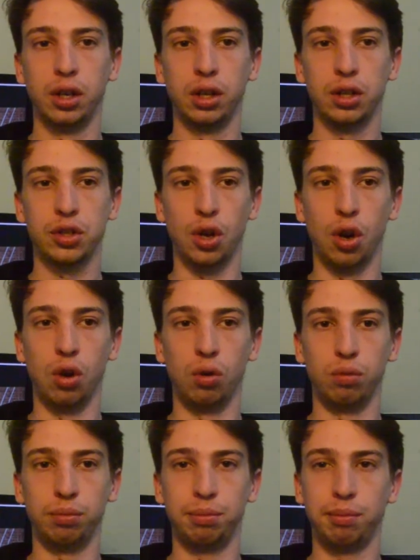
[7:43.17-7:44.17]

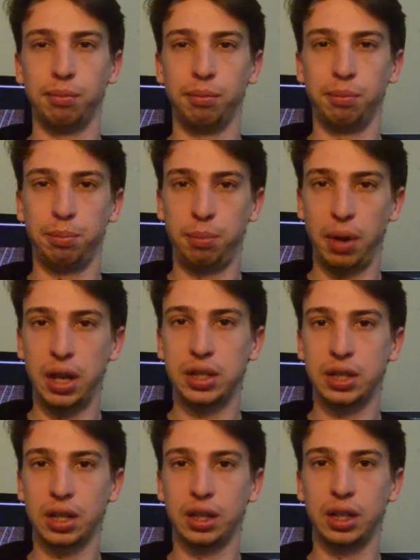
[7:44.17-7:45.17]
So
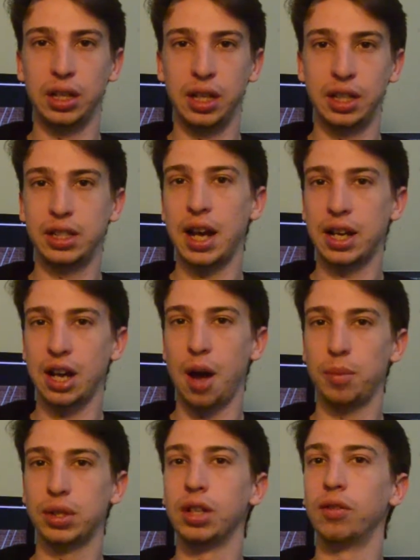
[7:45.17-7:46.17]
basically the exact
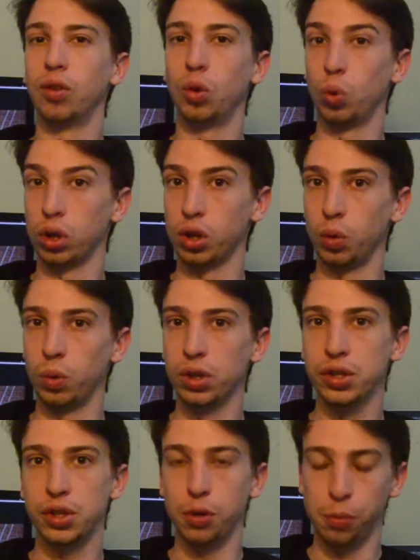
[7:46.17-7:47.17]
opposite of what worker
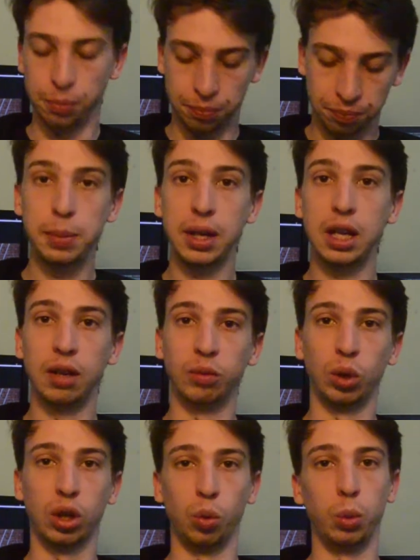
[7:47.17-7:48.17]
wheels do. Speaking of
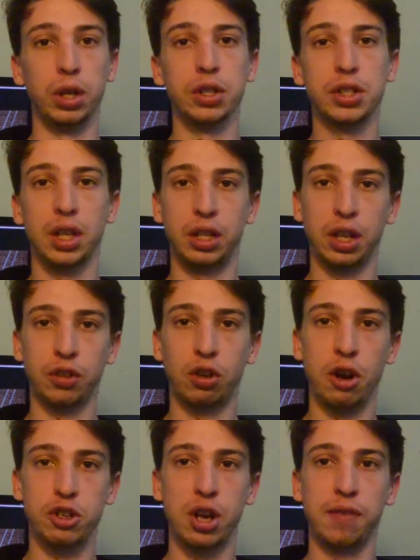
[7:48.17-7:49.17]
worker wheels, the other
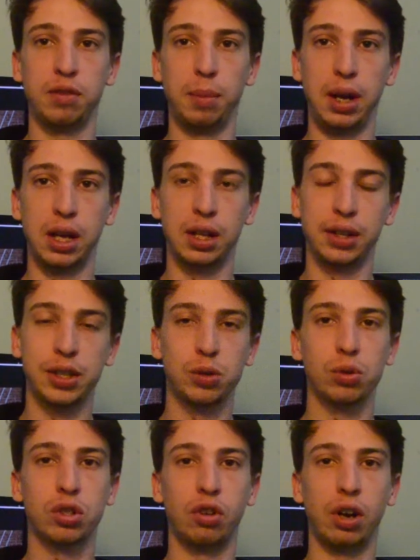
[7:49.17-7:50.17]
correction I have to make, this was